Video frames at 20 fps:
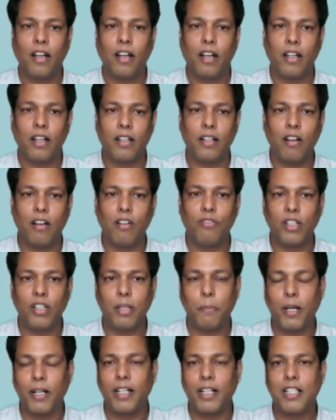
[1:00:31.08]
now for
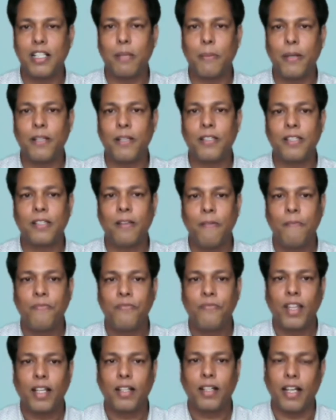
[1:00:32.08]
the participants,
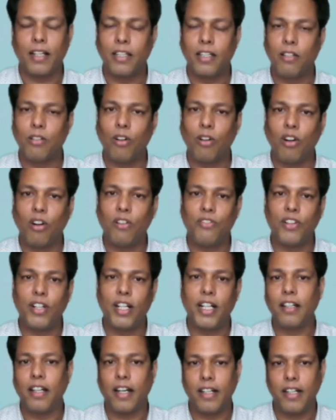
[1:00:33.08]
thank you all
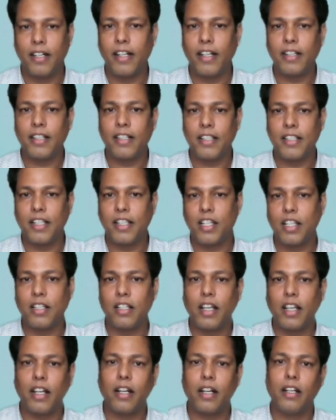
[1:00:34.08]
for attending the
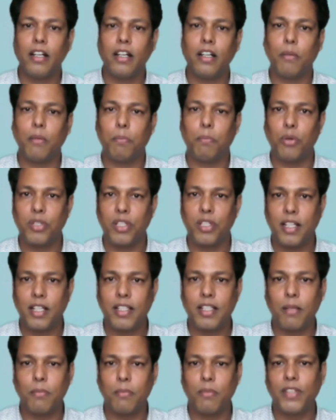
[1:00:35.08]
session and uh,
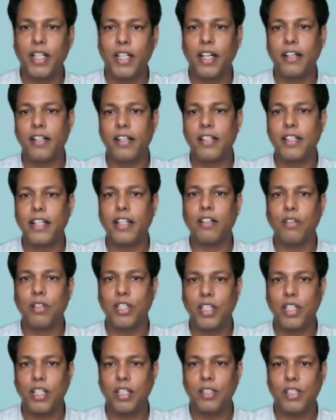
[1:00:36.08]
posting some of the interesting
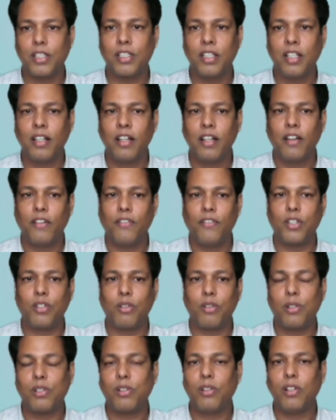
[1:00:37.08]
questions, which
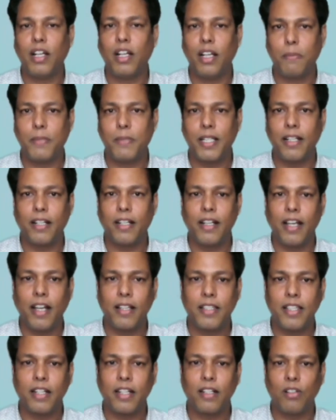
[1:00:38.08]
also helps in
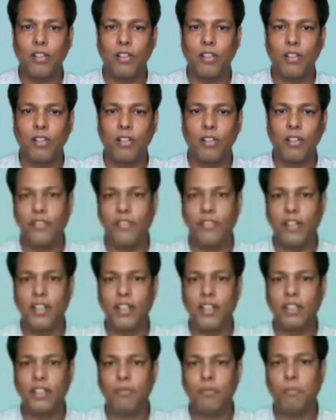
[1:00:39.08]
enhancing knowledge for
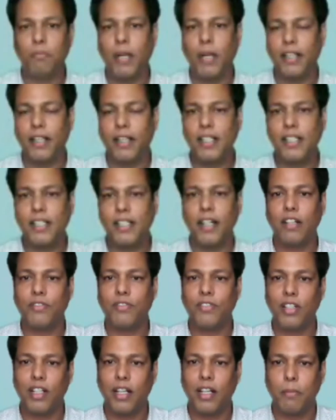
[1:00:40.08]
everyone by this kind
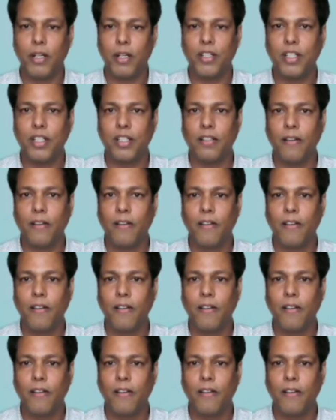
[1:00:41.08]
of collaboration.